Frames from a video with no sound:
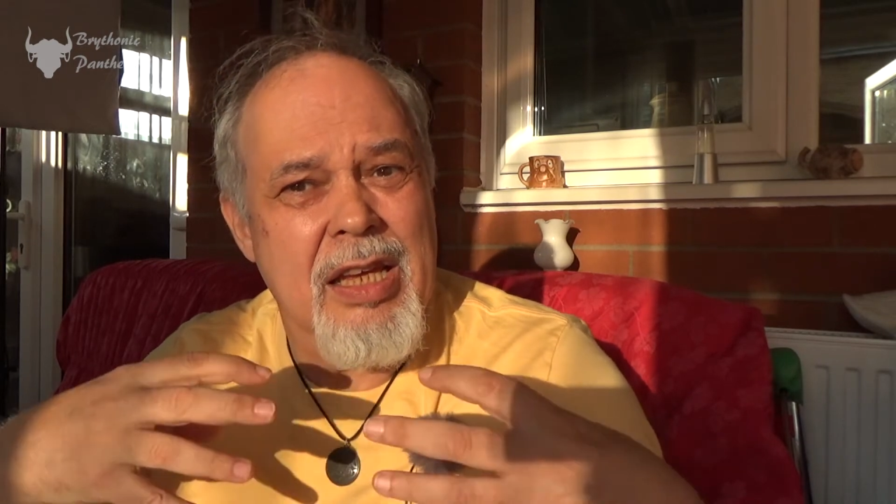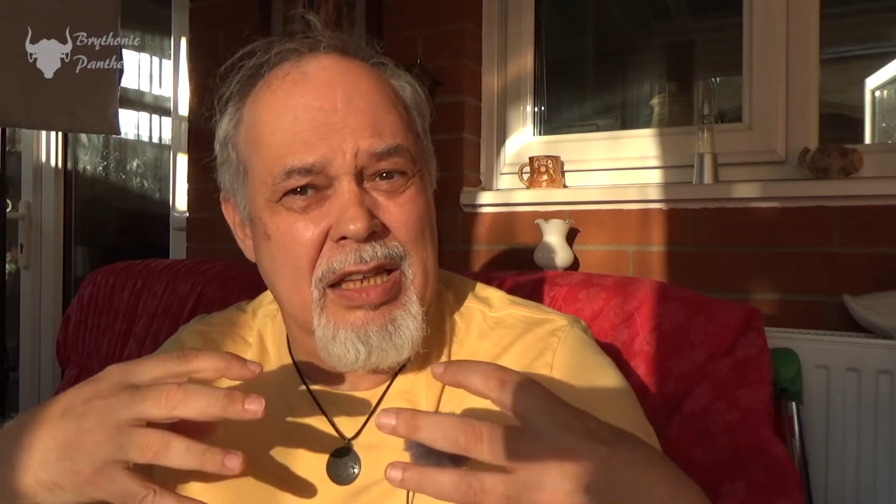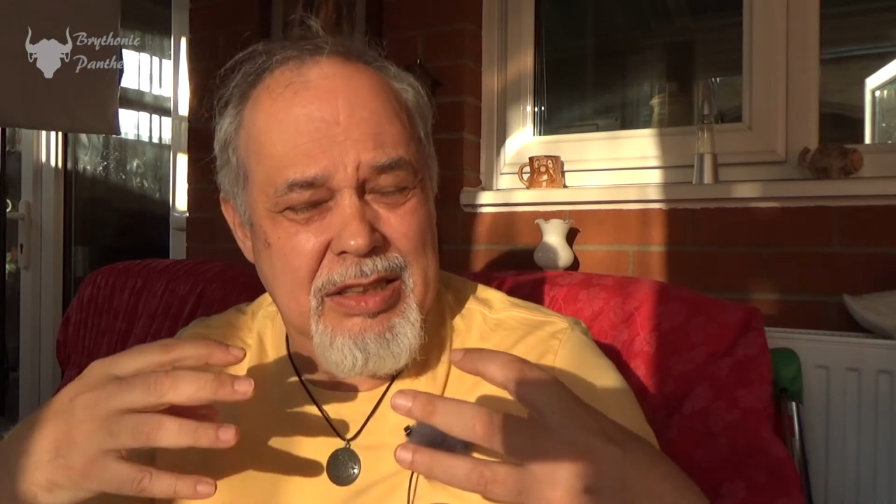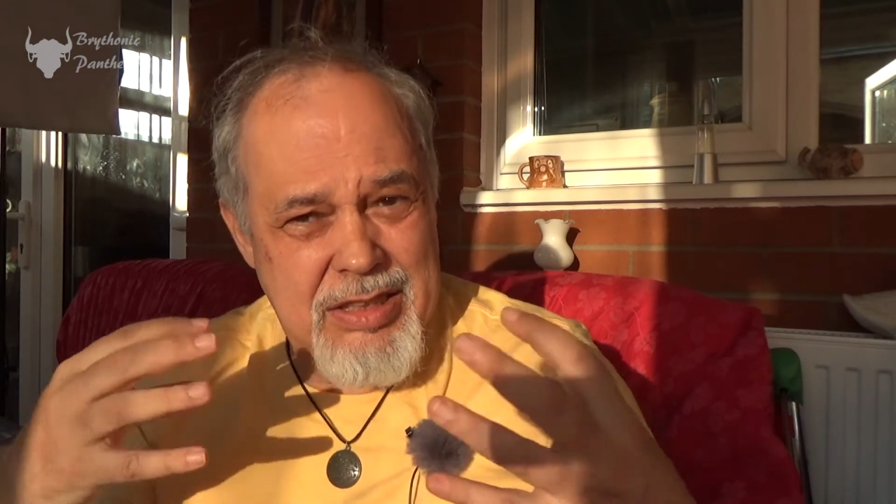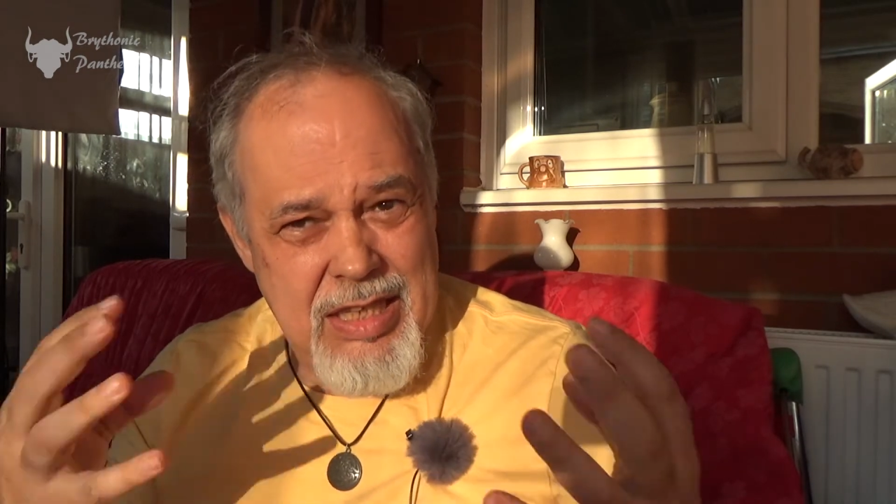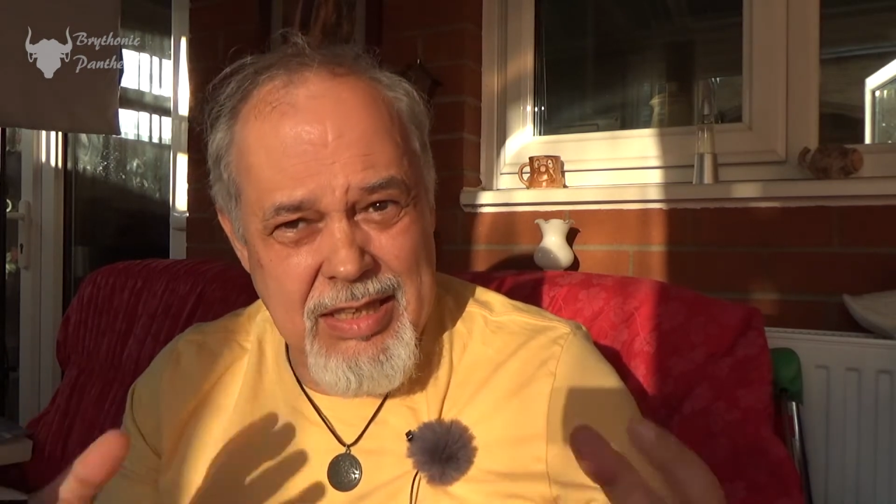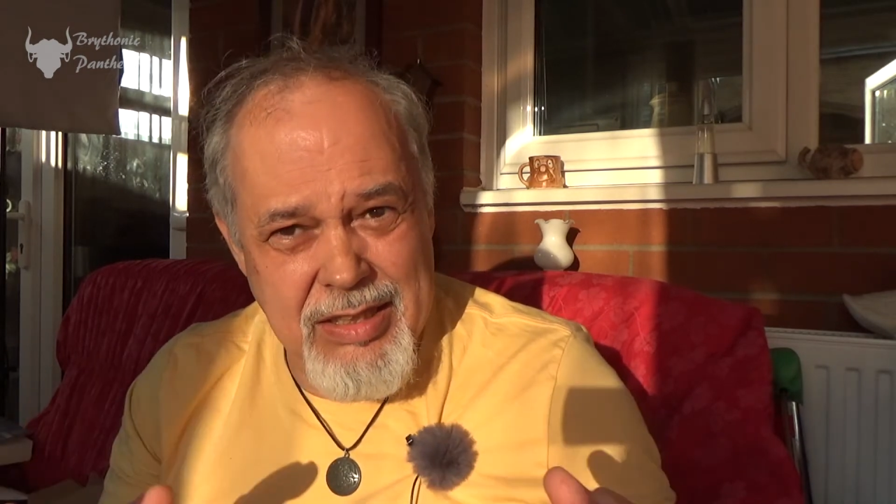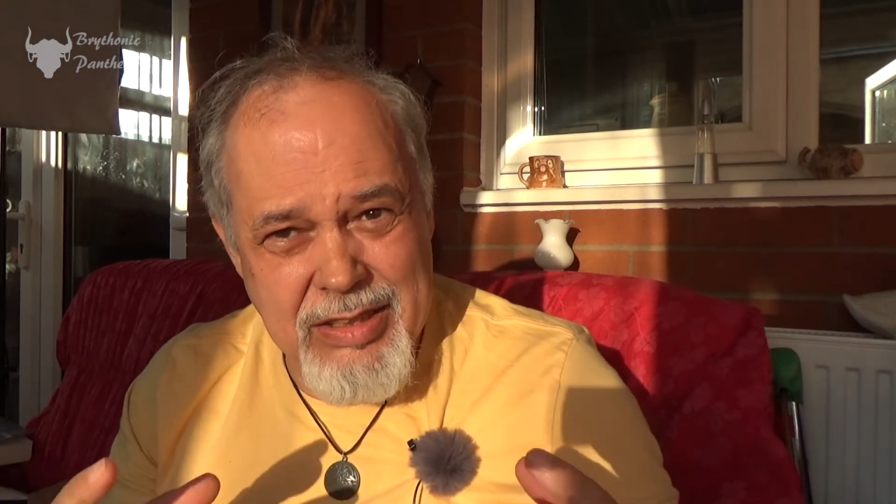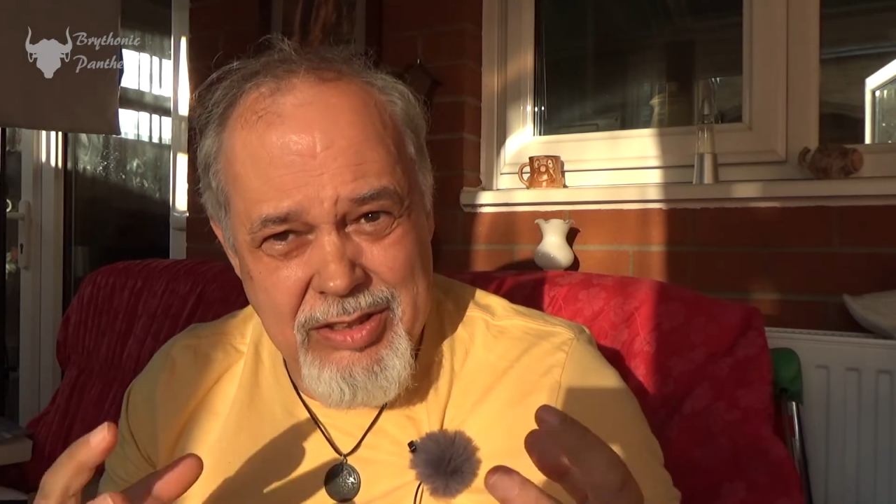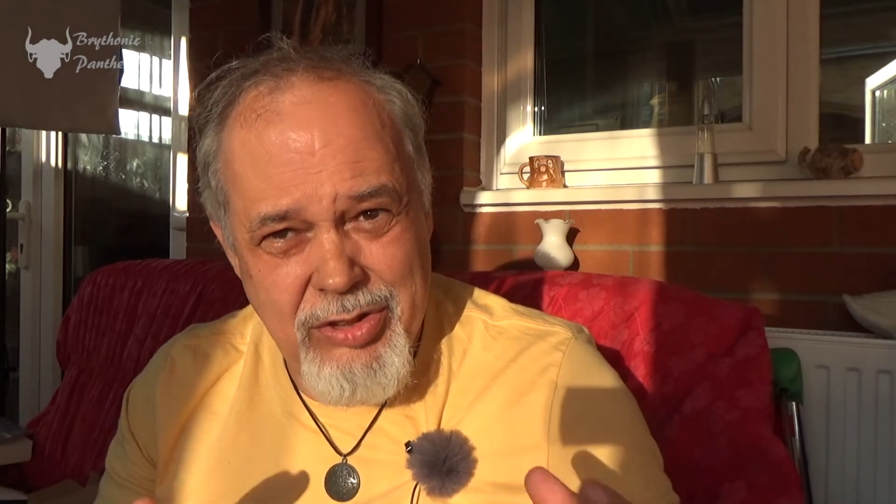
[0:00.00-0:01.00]
is that
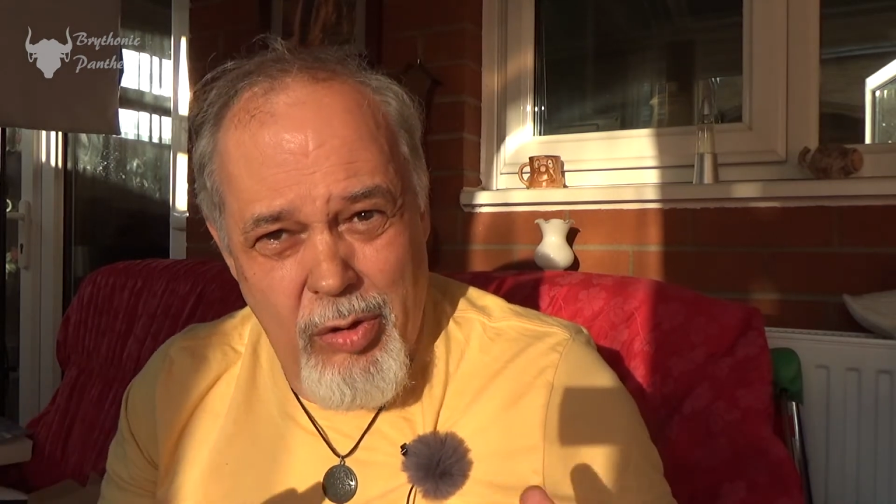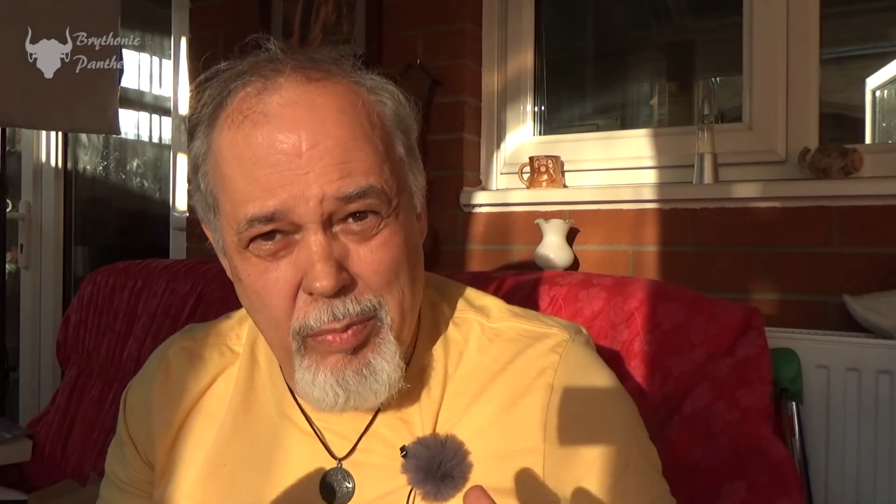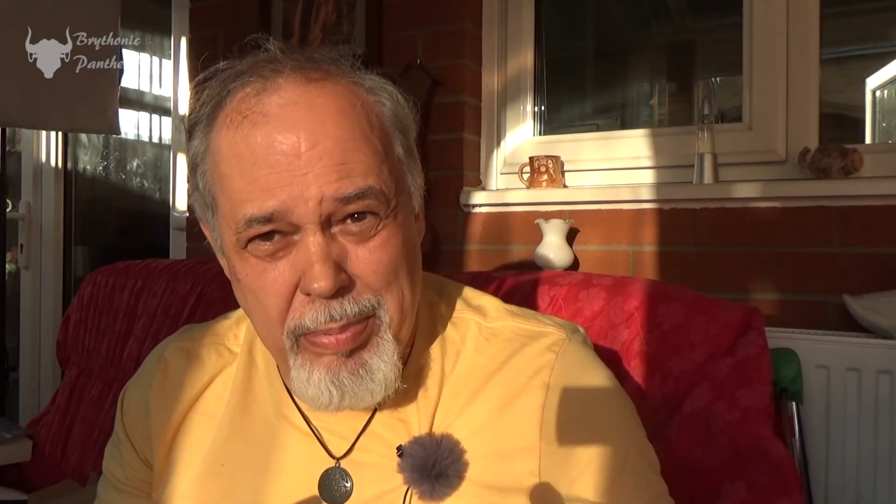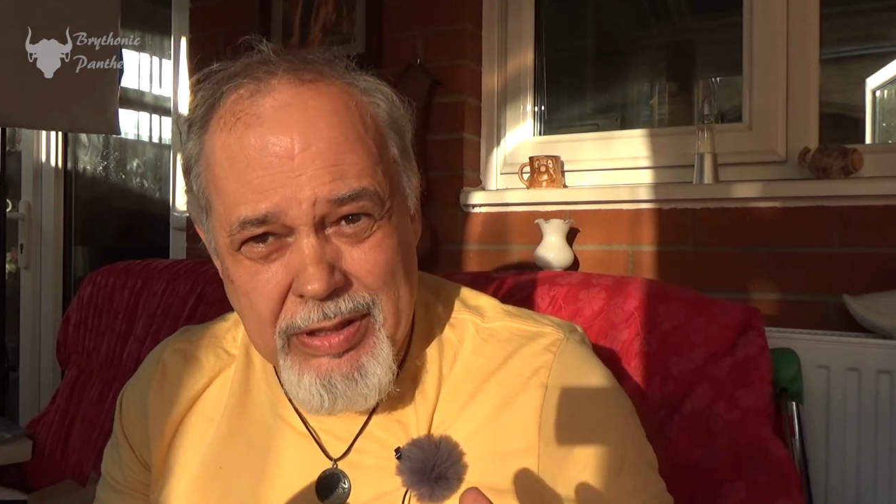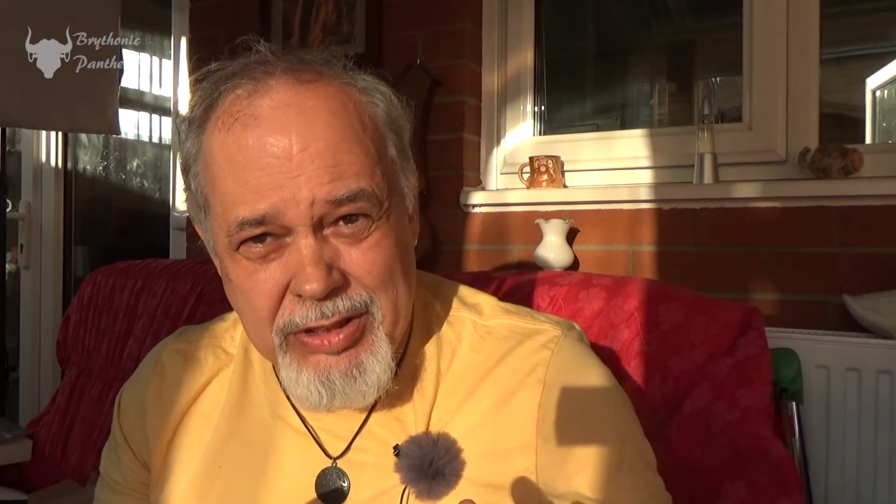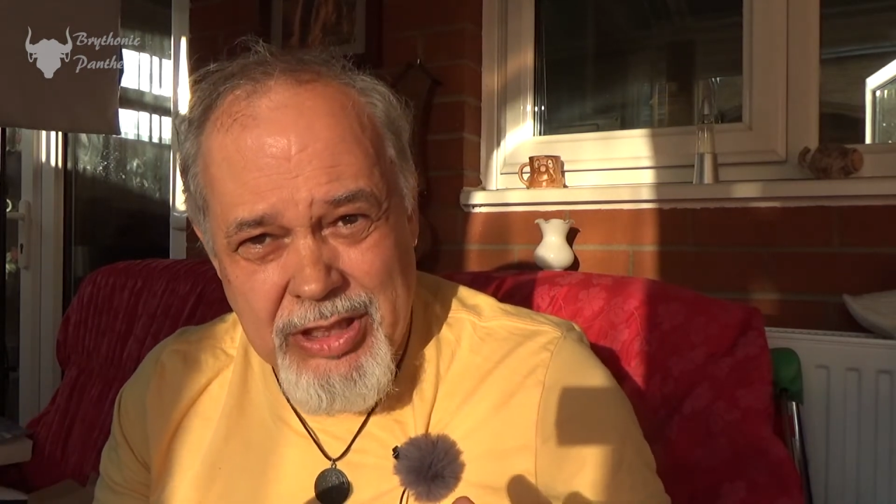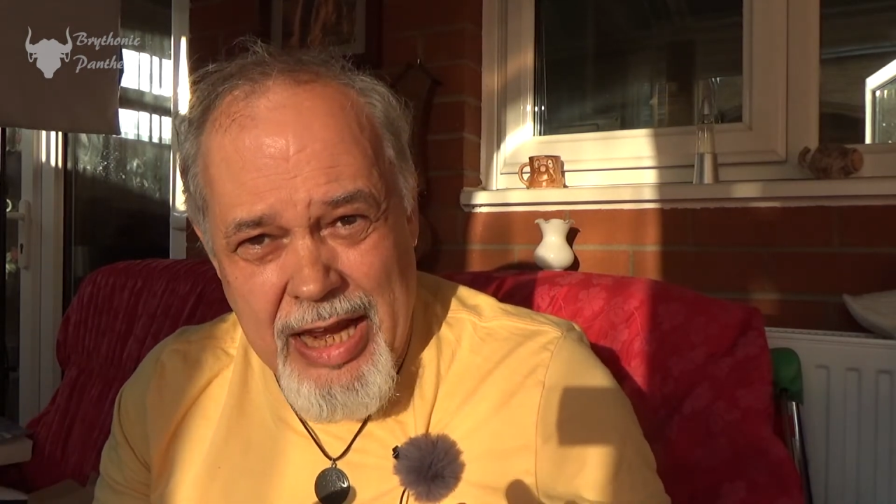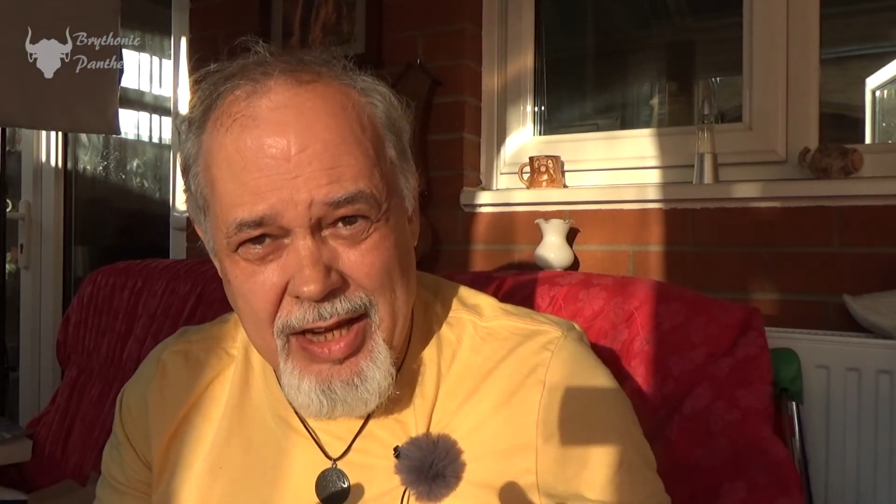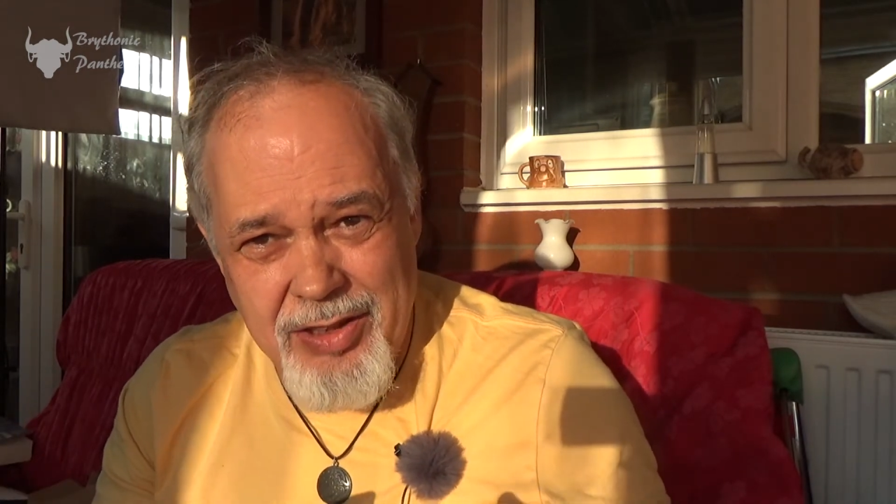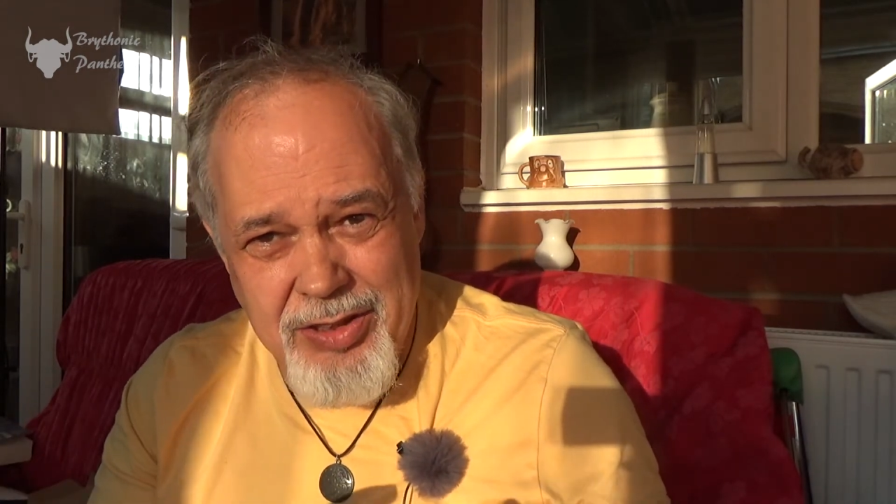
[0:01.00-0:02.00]
this serpent's egg,